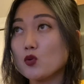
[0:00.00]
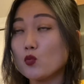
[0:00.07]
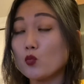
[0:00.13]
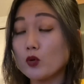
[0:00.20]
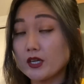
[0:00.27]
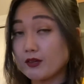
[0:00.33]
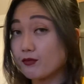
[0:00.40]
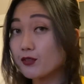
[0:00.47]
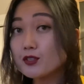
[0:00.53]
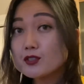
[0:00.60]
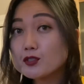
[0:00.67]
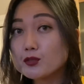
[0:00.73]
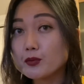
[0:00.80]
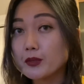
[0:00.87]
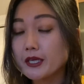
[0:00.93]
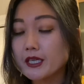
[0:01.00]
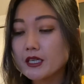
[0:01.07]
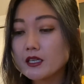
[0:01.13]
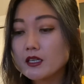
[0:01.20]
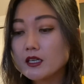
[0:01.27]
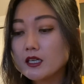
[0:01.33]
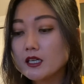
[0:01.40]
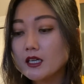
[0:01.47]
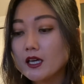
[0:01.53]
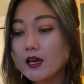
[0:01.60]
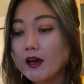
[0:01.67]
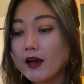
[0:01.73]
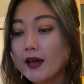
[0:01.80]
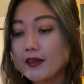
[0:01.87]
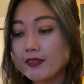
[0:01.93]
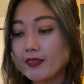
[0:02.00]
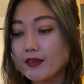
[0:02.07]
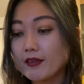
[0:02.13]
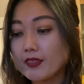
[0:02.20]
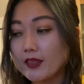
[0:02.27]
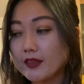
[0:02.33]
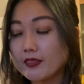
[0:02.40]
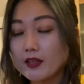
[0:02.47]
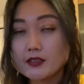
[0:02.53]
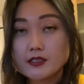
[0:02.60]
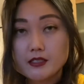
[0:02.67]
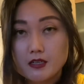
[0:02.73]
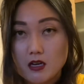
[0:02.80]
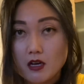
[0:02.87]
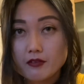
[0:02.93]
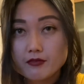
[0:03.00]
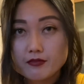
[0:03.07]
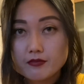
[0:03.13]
whatever you're doing, I think that that's enough.